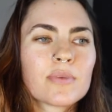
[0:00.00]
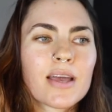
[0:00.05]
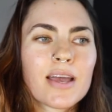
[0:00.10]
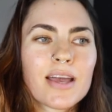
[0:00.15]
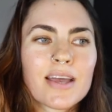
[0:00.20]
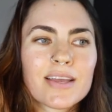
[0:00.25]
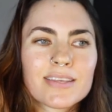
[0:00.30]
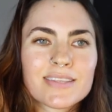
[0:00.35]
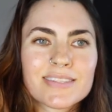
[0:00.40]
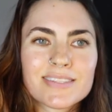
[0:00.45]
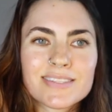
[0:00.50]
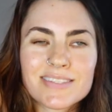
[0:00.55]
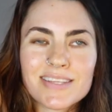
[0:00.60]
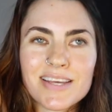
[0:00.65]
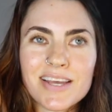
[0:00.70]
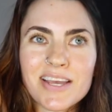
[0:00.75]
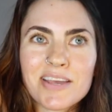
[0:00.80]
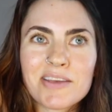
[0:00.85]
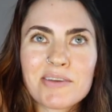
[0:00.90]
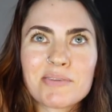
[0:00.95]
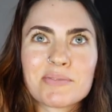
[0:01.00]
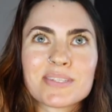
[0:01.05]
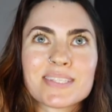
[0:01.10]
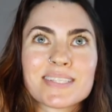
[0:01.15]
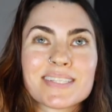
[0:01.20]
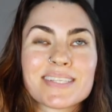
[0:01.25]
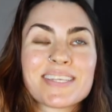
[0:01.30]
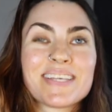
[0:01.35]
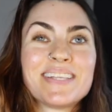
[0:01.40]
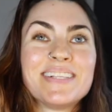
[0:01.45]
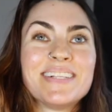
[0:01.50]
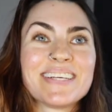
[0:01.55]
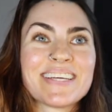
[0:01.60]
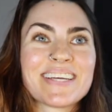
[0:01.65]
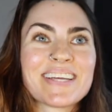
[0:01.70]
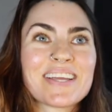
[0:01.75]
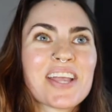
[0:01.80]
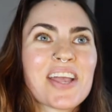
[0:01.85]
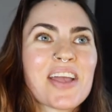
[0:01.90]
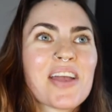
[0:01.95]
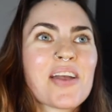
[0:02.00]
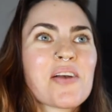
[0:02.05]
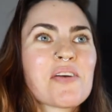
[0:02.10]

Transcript: Atkins diet, which is like